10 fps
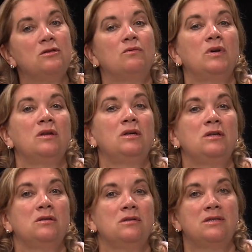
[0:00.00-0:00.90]
to
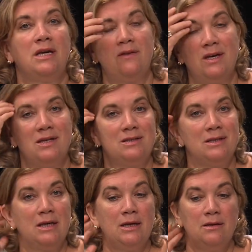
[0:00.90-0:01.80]
really say
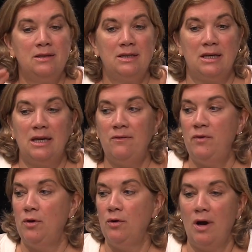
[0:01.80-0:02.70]
this: listen,
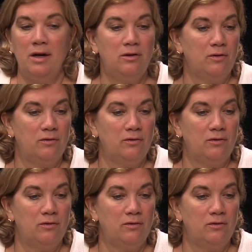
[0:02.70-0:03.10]
if you're on